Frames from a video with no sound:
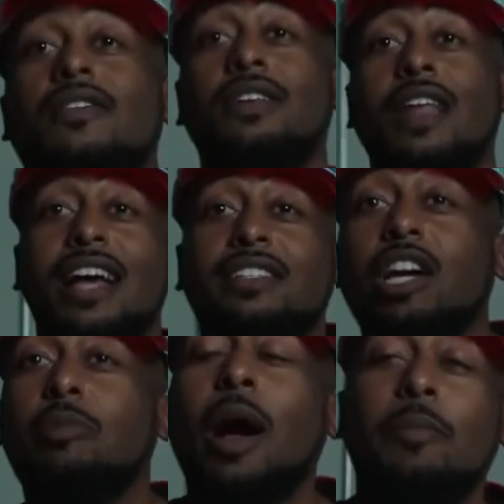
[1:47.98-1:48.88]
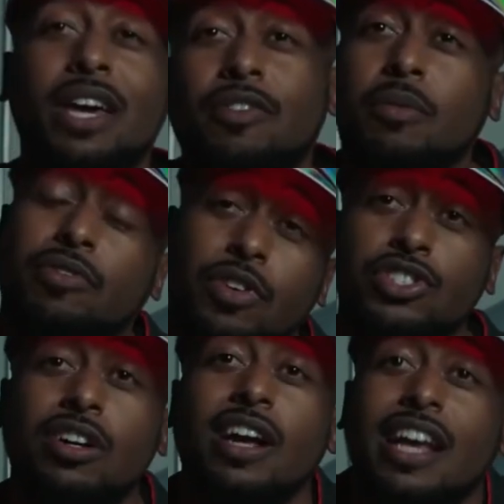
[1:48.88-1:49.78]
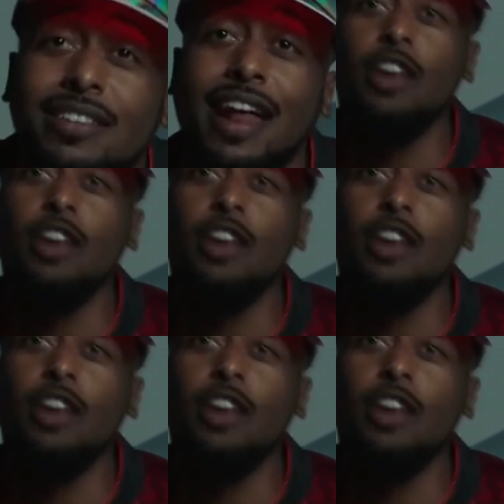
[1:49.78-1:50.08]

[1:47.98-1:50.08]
The nice thing about being from the future is that